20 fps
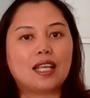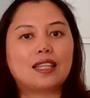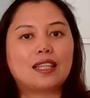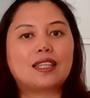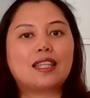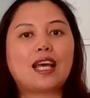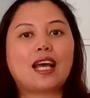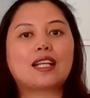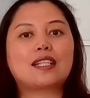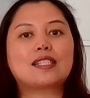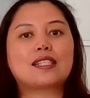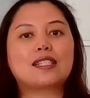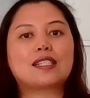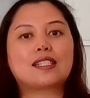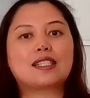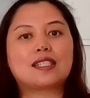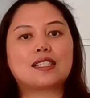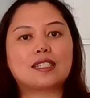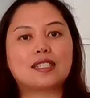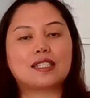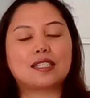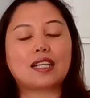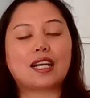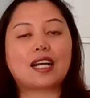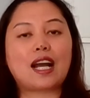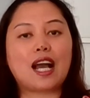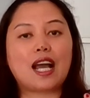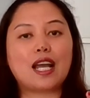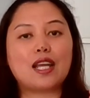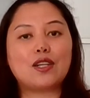that's the
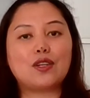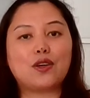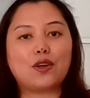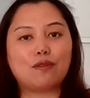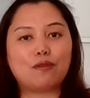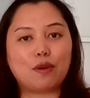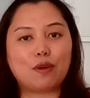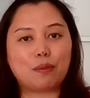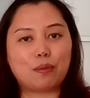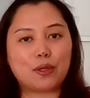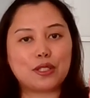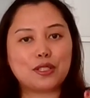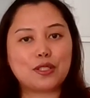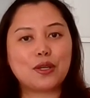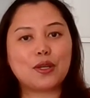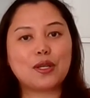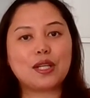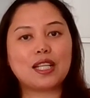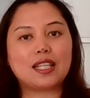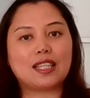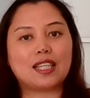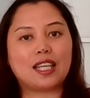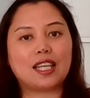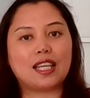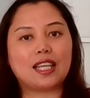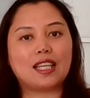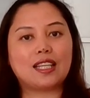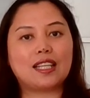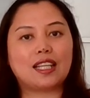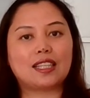kind of
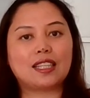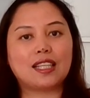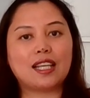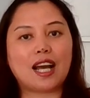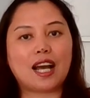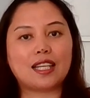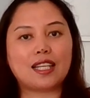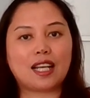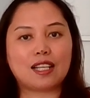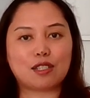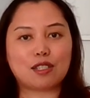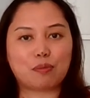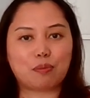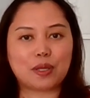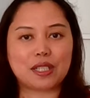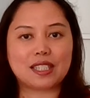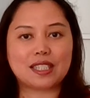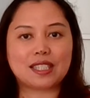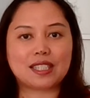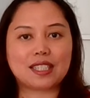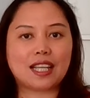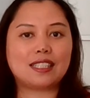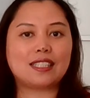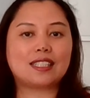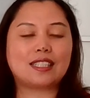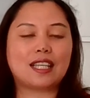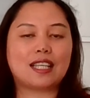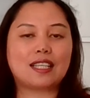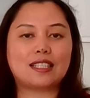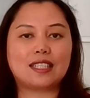opportunity that God has
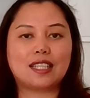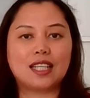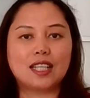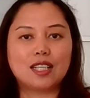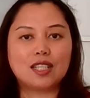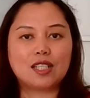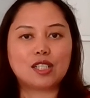presented